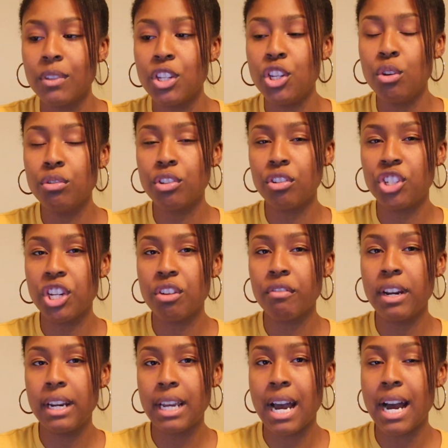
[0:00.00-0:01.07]
User
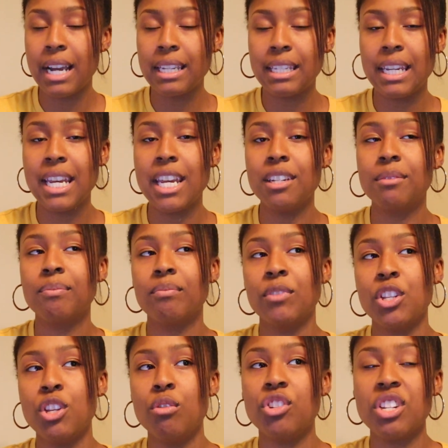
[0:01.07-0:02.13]
generated content,
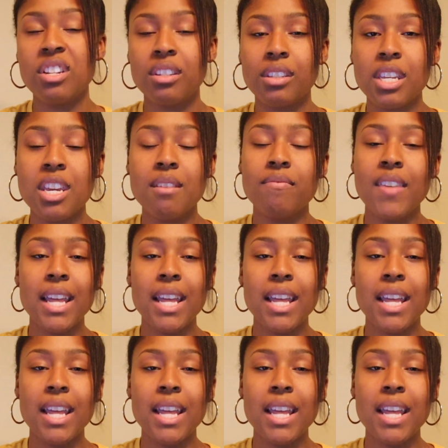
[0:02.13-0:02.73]
UGC,